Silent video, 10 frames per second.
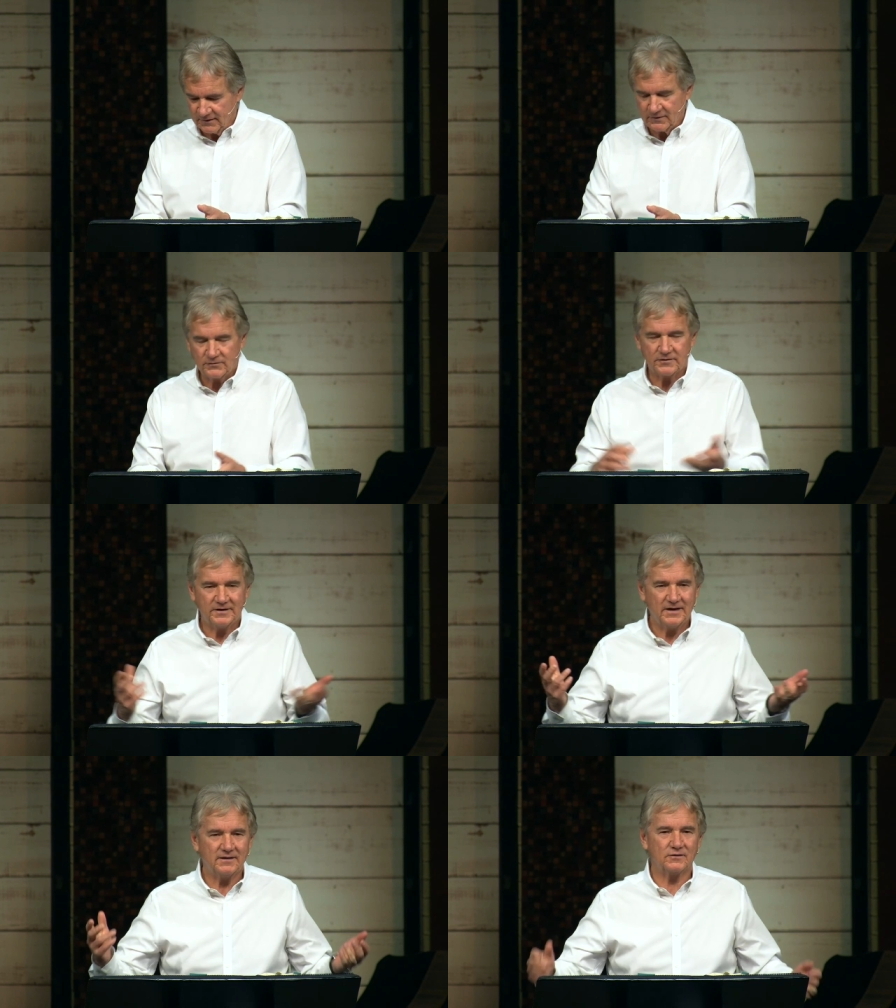You know,
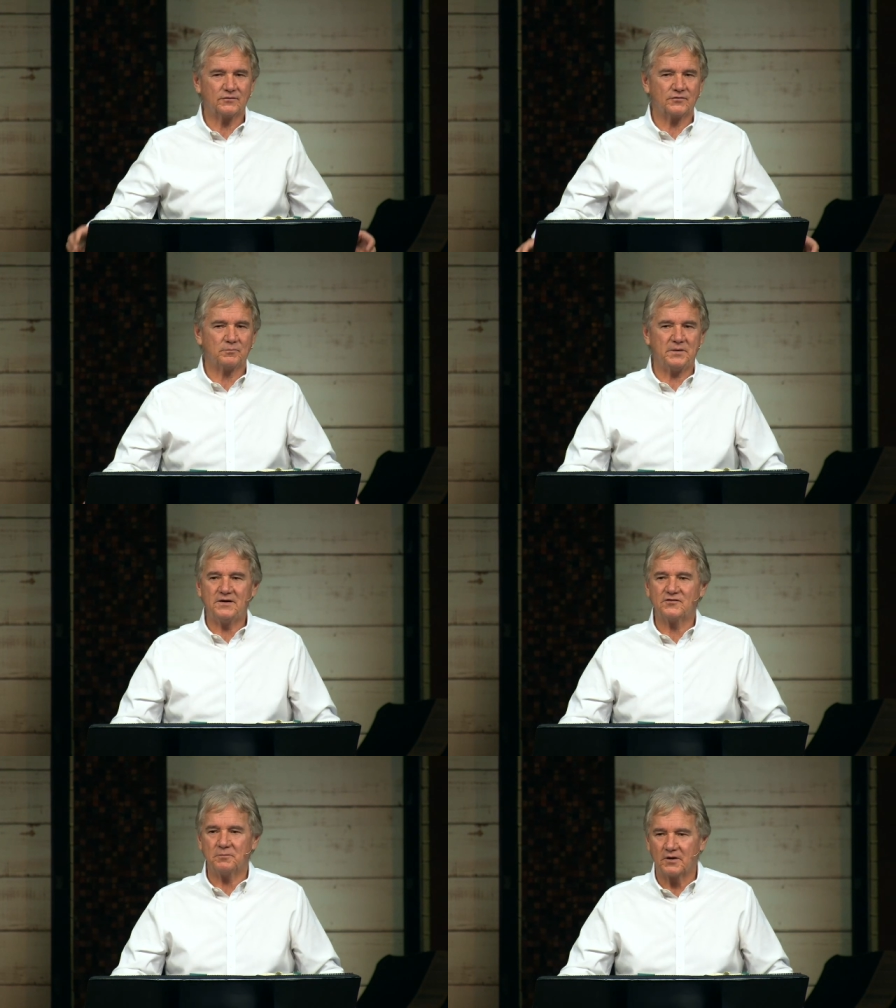today there's
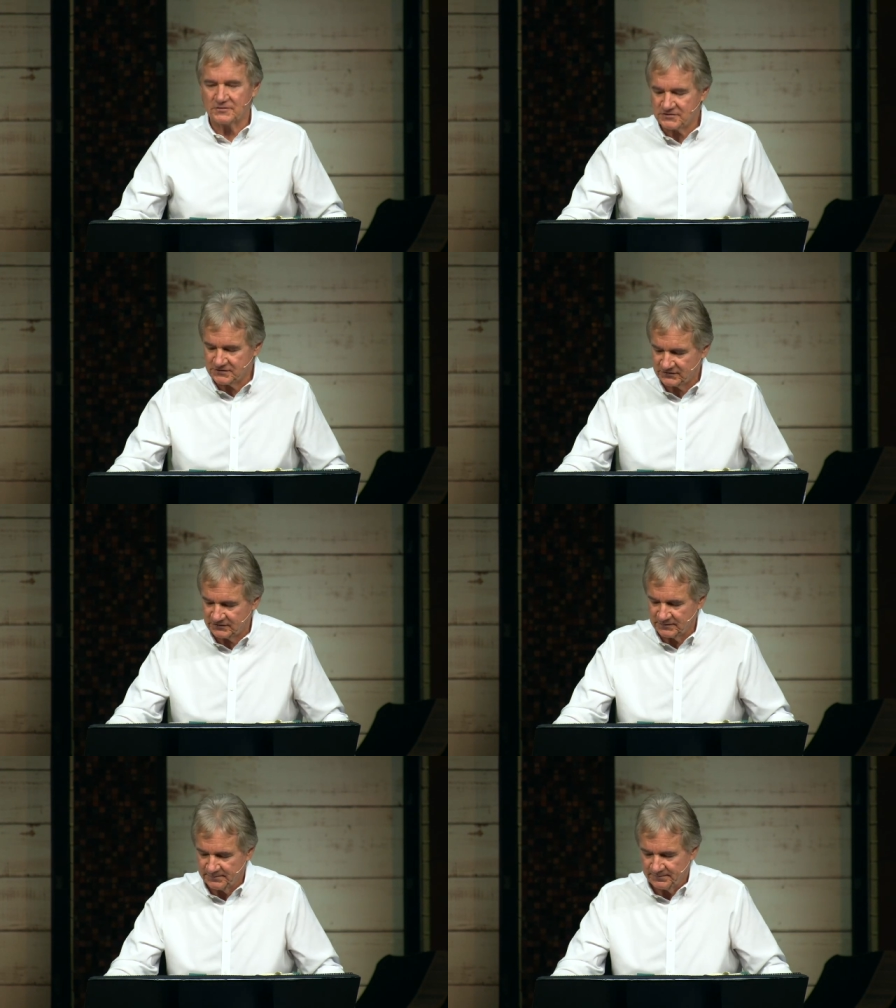peace marches,